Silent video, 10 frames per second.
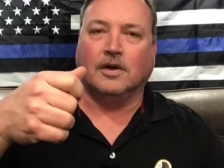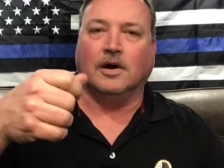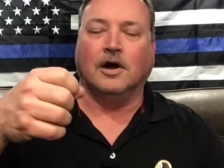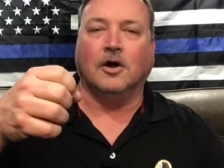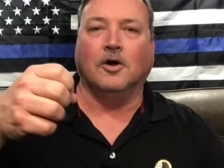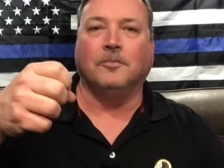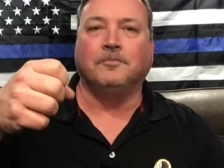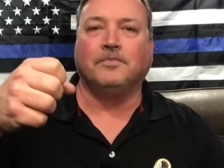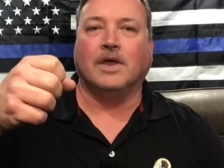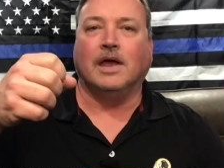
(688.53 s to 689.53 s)

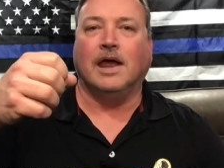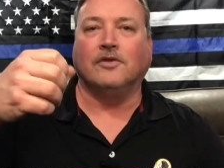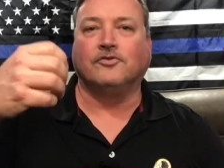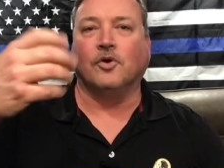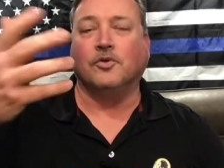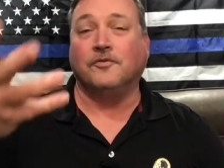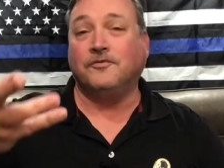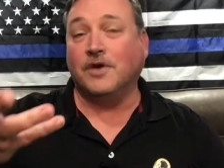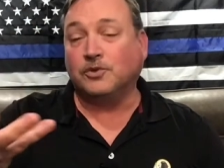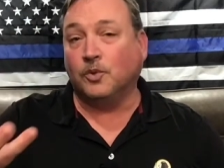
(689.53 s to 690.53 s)
And so the
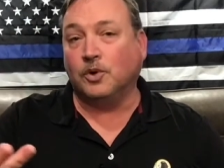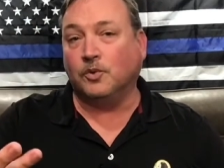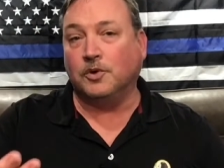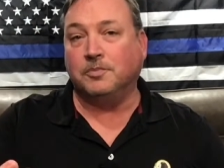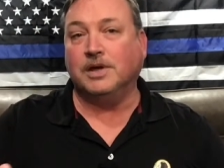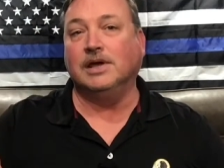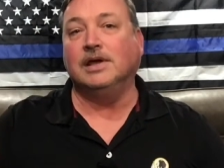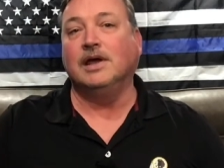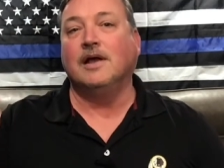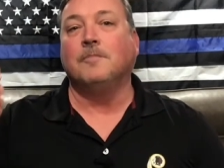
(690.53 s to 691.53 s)
5th one would
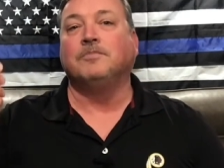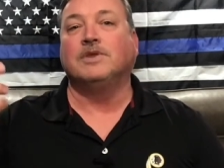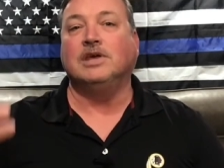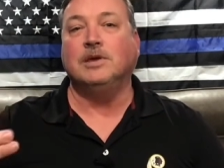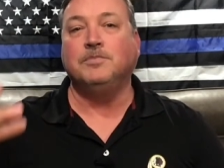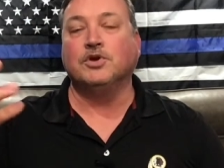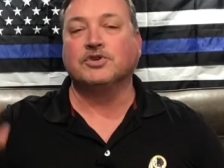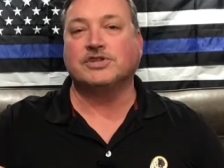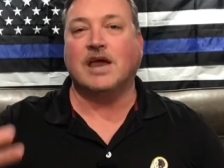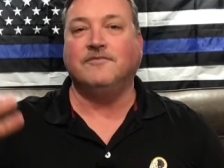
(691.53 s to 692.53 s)
be keep your
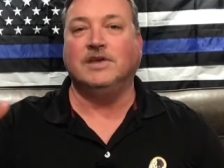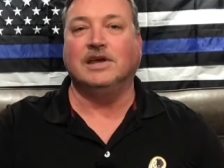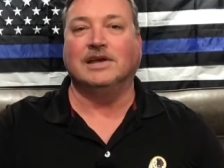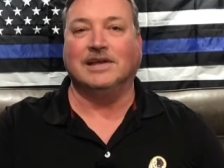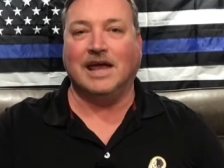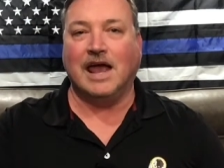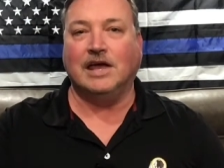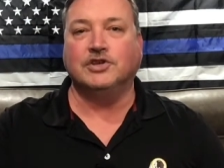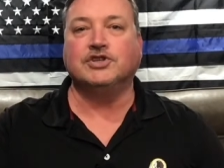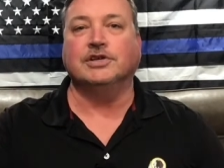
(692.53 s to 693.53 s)
safety
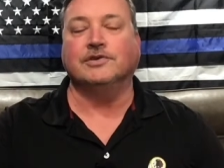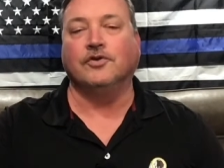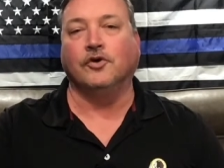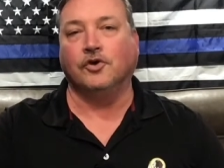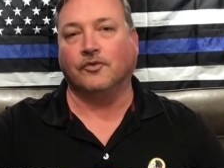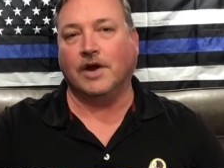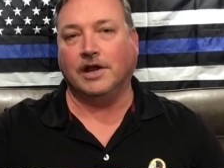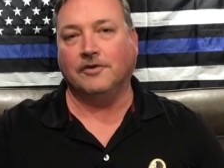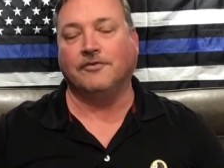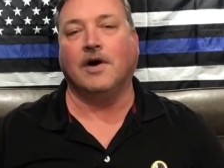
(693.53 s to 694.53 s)
engaged until you're
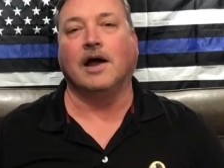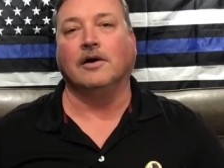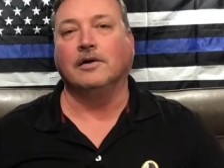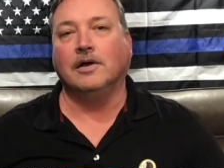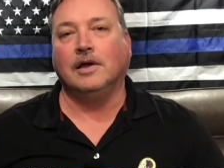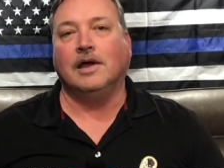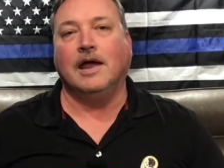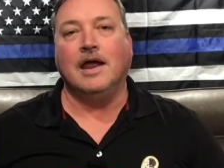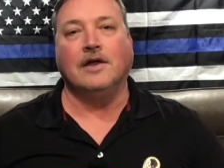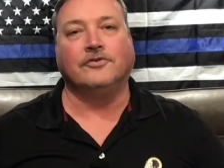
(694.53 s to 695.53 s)
ready to fire.
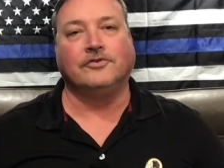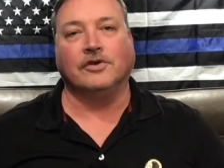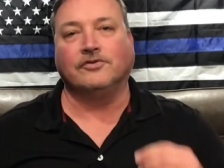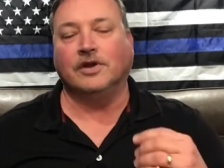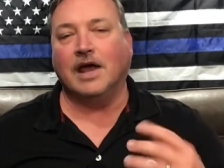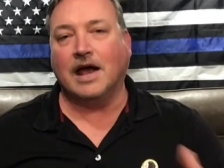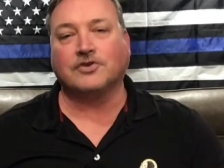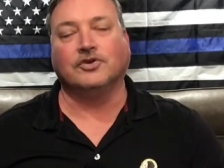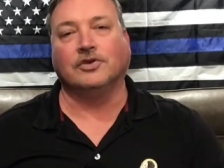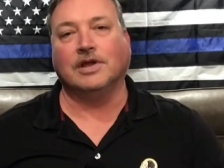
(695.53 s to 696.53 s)
It's just an
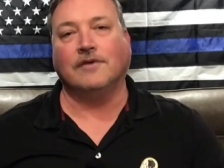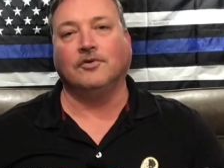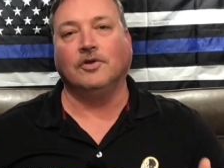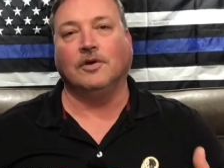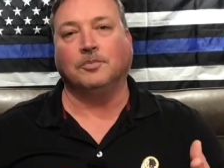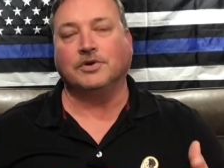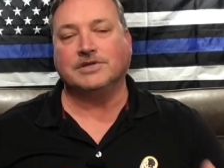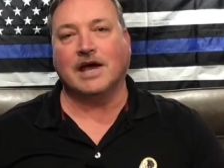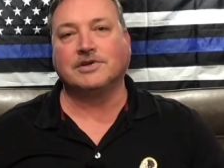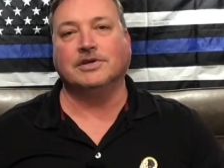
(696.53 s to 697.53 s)
extra level of
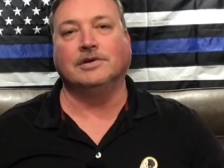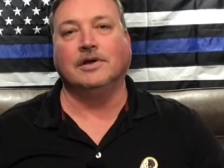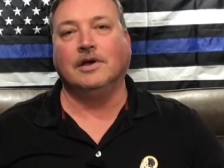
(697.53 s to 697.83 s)
protection.